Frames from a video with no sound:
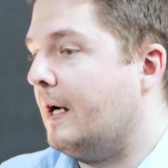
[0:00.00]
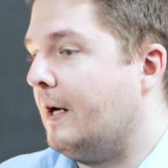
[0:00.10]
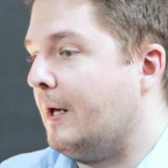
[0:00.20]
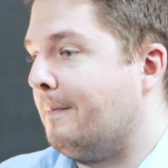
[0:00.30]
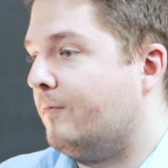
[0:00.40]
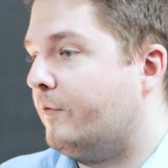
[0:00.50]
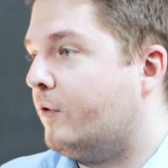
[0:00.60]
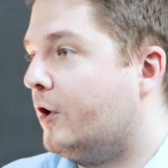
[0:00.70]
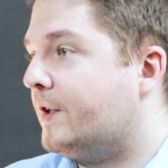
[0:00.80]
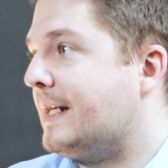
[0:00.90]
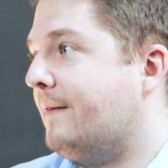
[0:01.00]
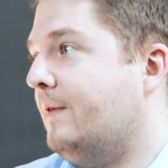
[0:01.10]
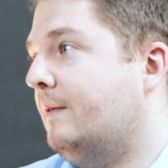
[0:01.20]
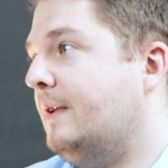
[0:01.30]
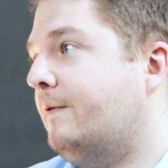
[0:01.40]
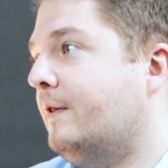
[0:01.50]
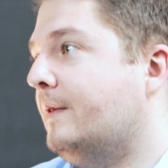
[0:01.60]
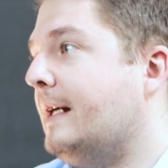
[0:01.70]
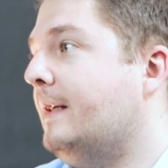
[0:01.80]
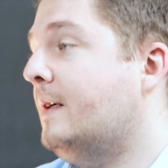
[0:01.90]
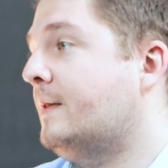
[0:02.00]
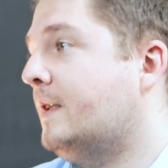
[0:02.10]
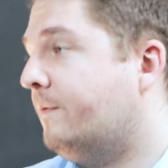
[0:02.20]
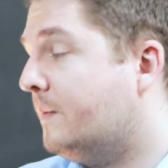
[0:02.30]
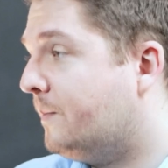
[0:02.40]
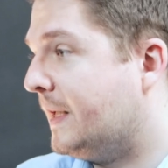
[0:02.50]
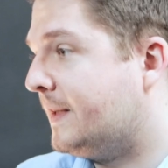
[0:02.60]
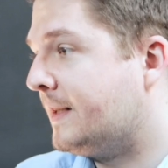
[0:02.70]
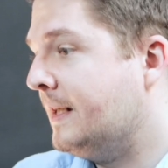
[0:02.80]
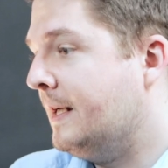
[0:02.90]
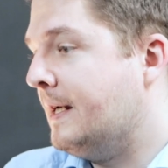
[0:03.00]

Of course, having different ITS equipments,